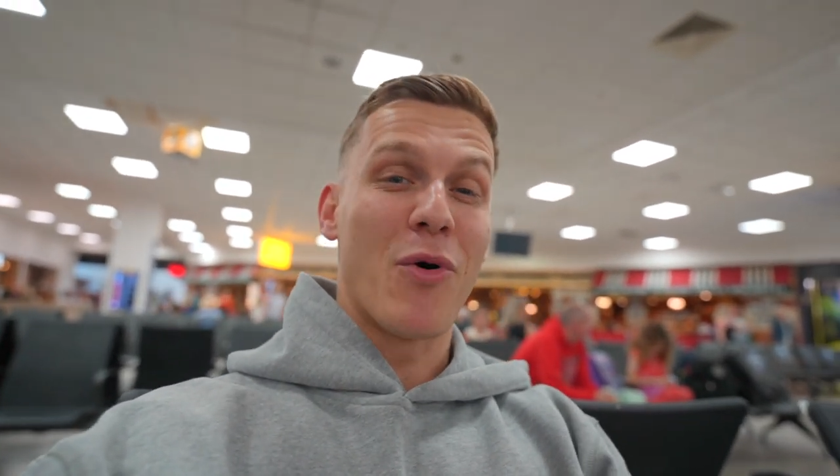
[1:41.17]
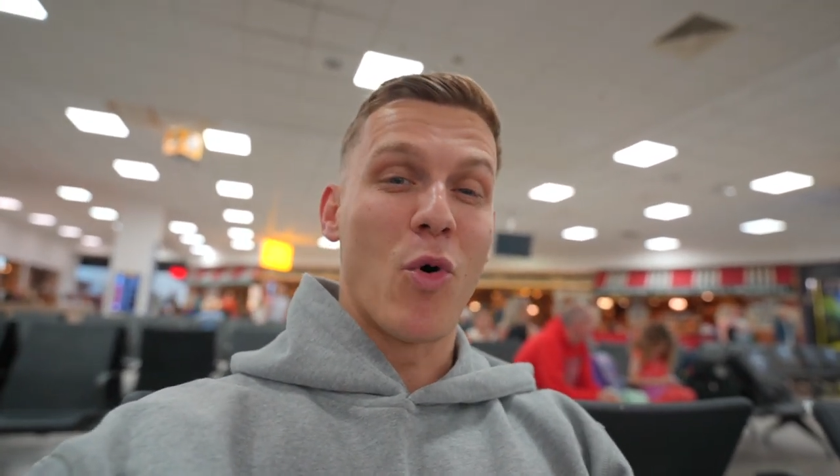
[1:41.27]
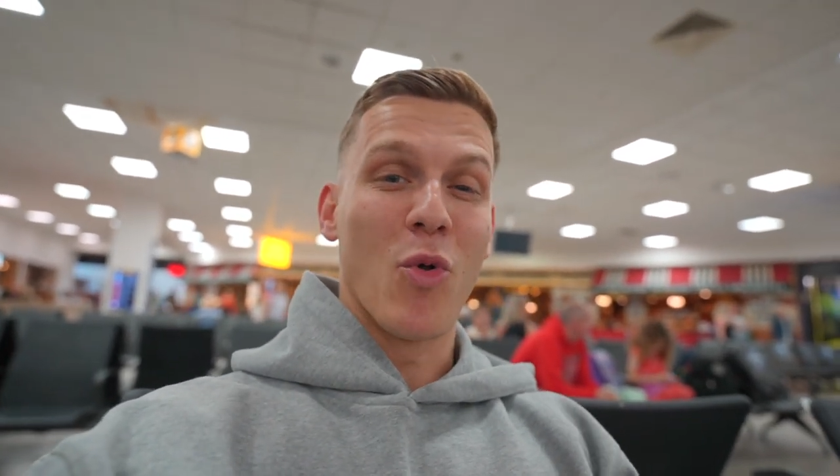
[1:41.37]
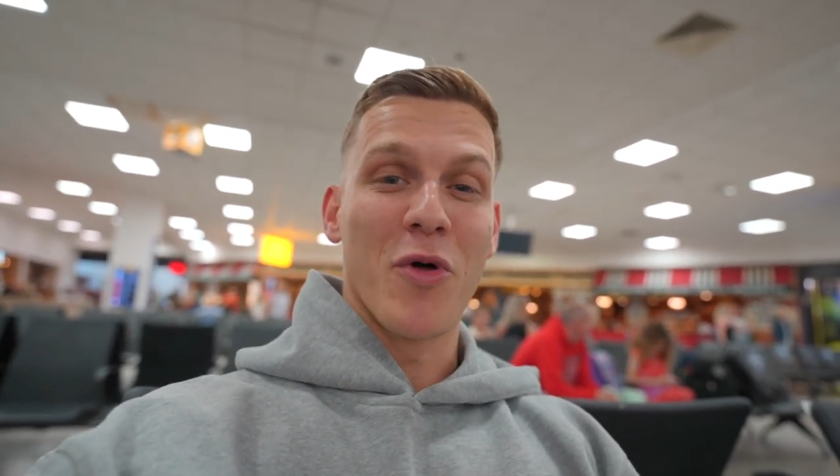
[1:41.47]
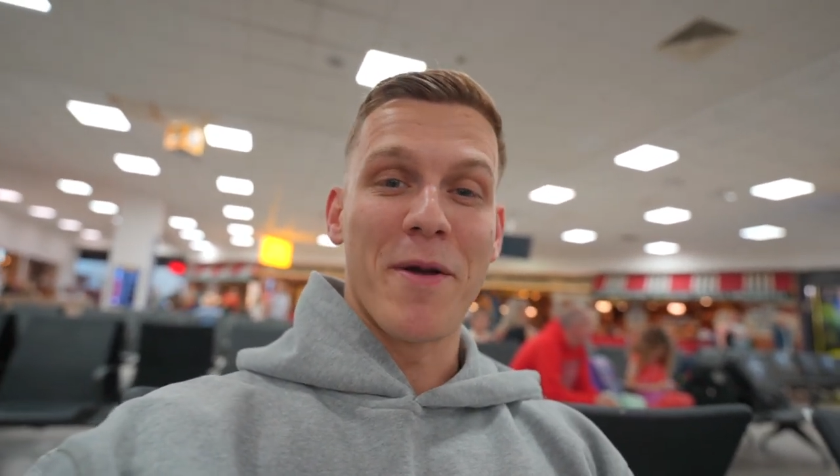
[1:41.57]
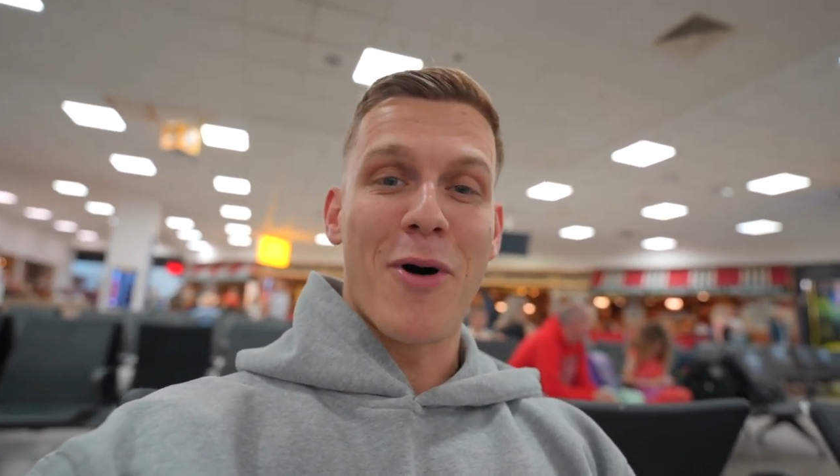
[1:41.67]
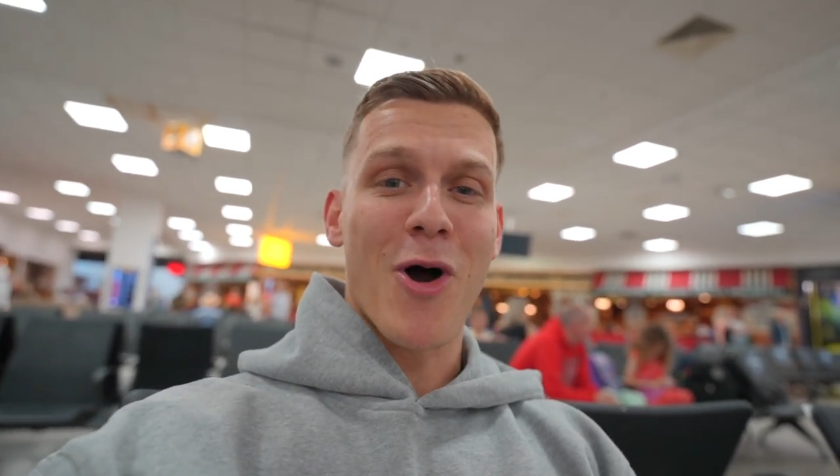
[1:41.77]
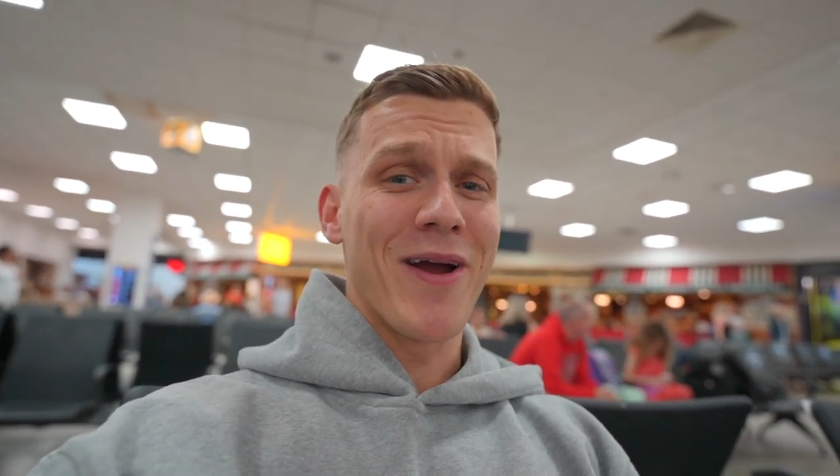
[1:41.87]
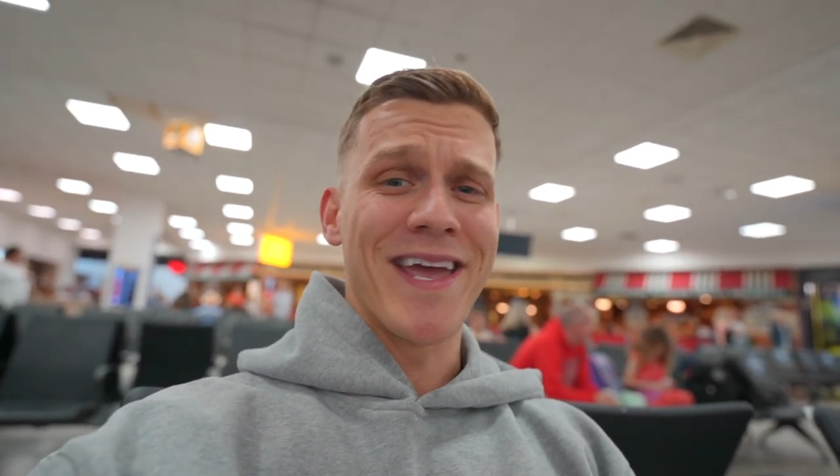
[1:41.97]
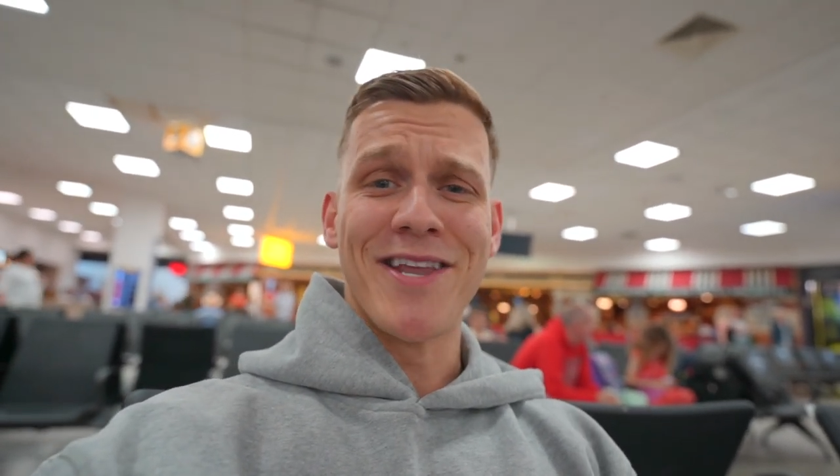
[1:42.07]
whole load of
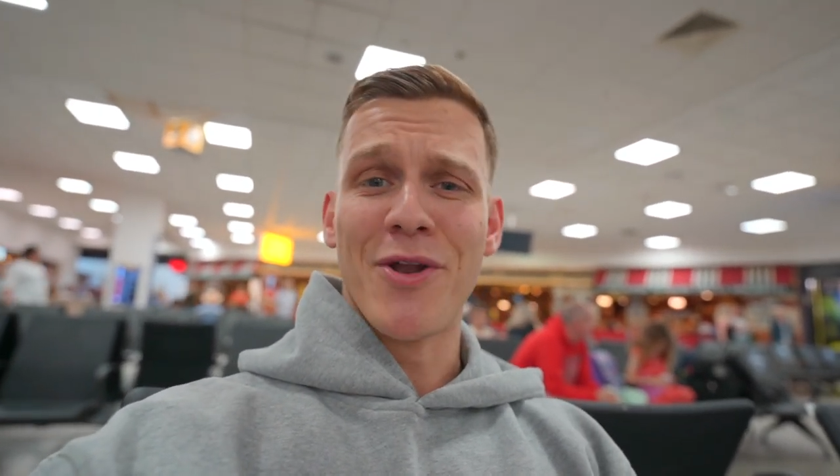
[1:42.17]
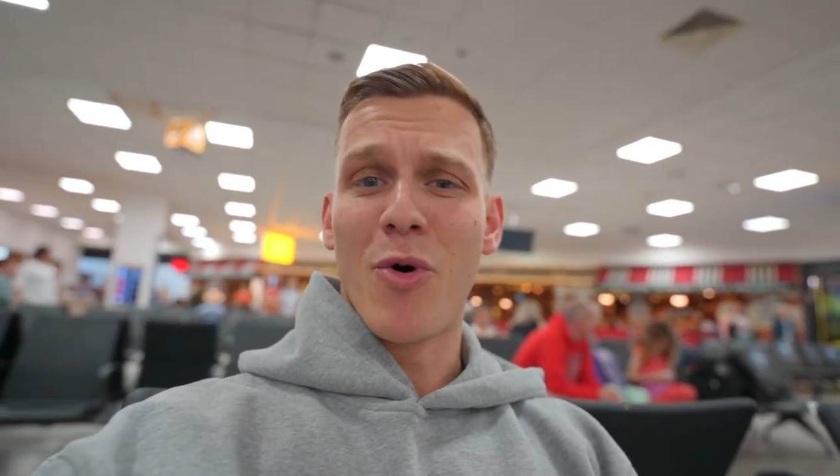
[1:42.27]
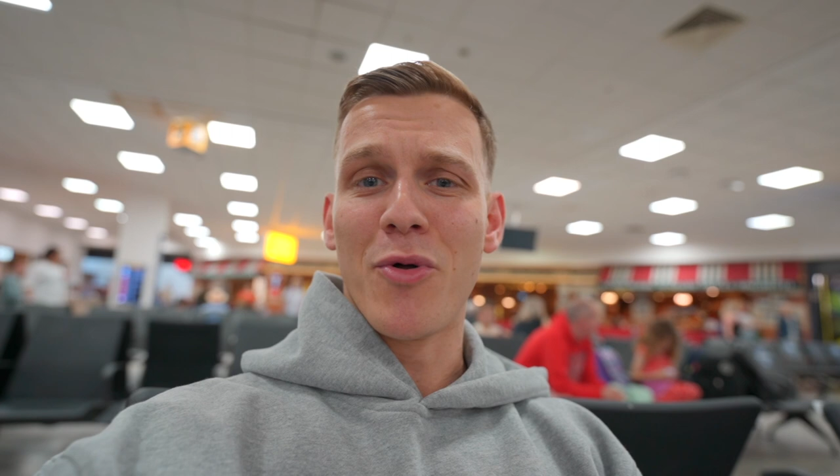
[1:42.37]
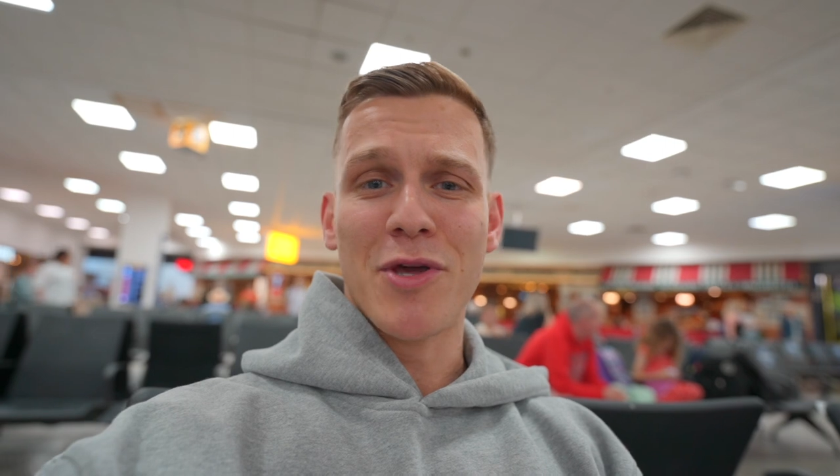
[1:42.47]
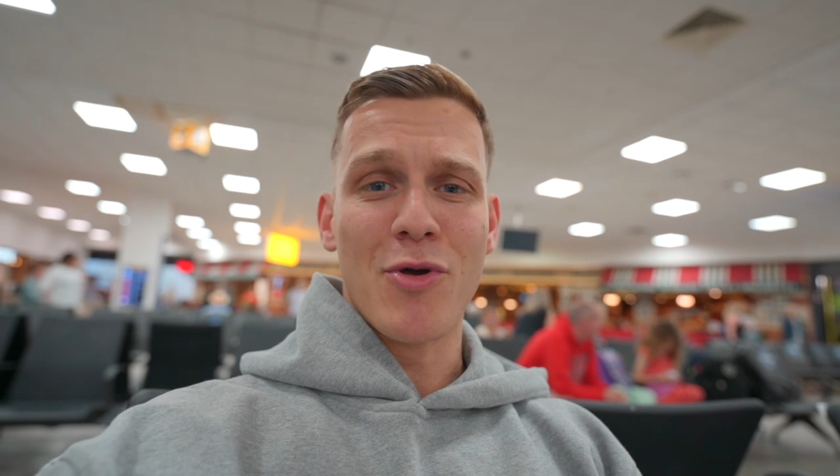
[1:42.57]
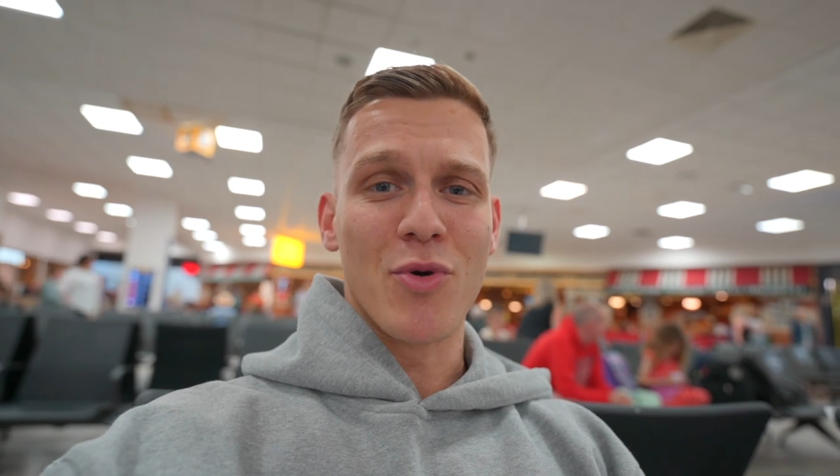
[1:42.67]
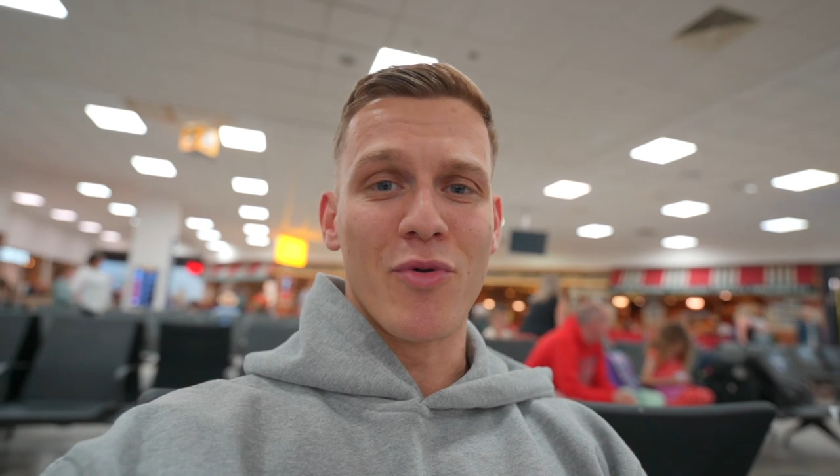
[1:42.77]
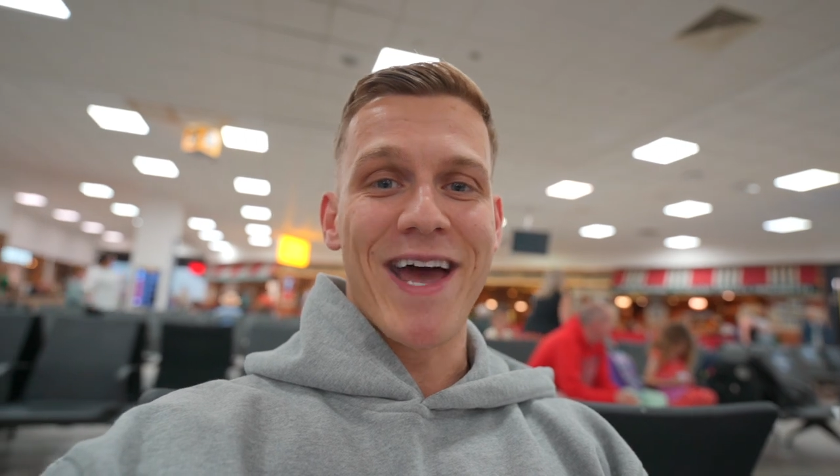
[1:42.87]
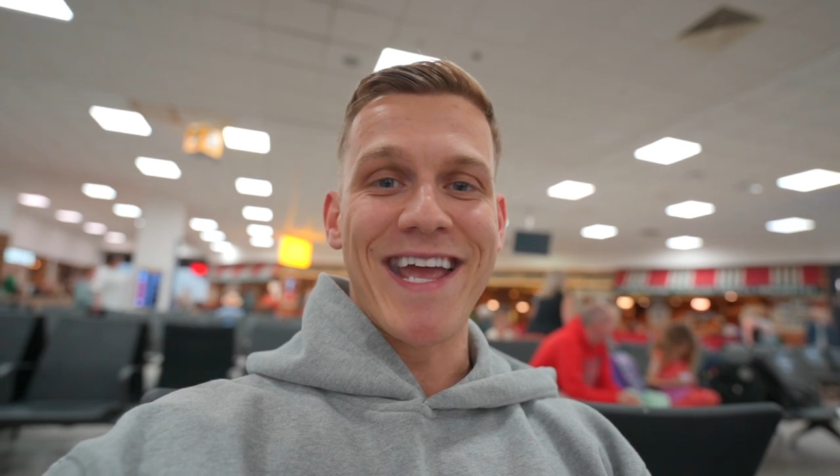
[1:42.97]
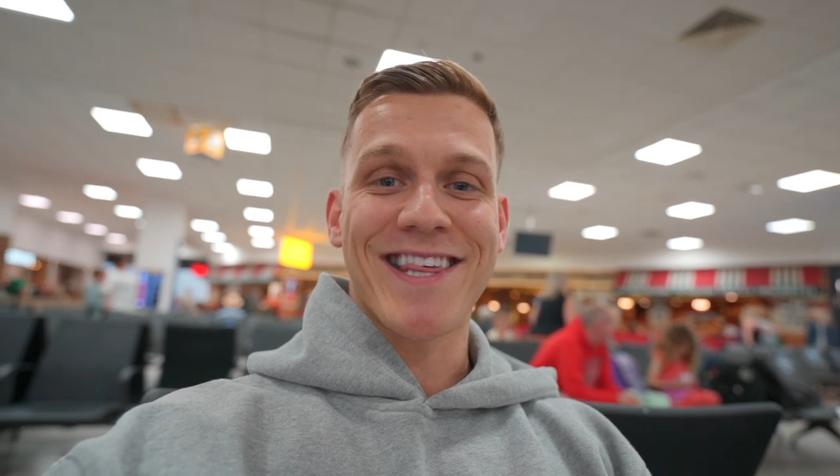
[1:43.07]
partying, you know, all the usual
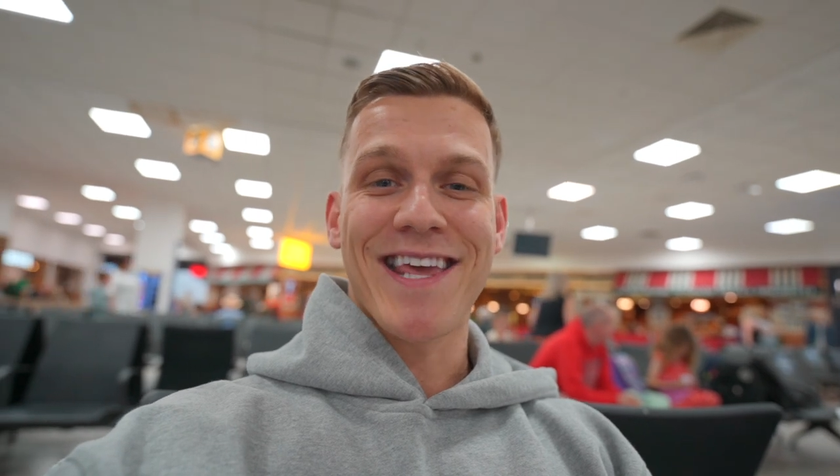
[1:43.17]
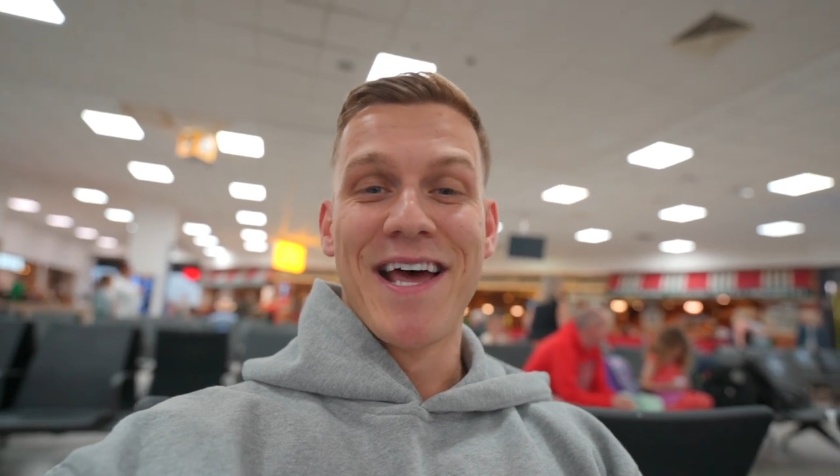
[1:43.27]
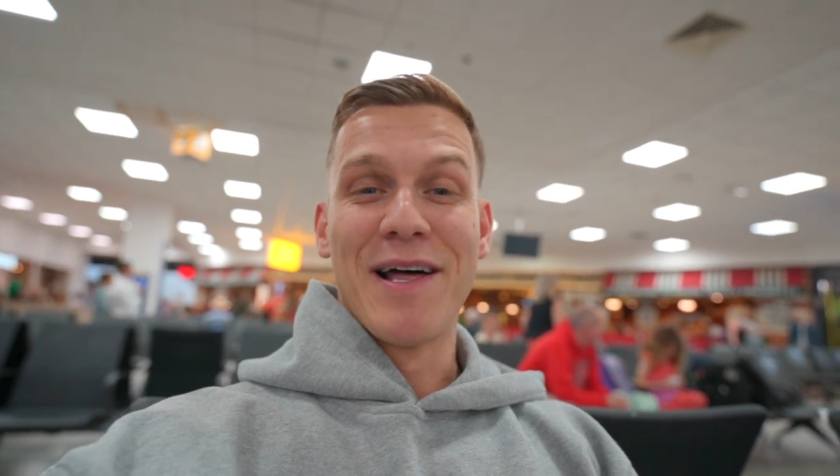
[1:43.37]
nights,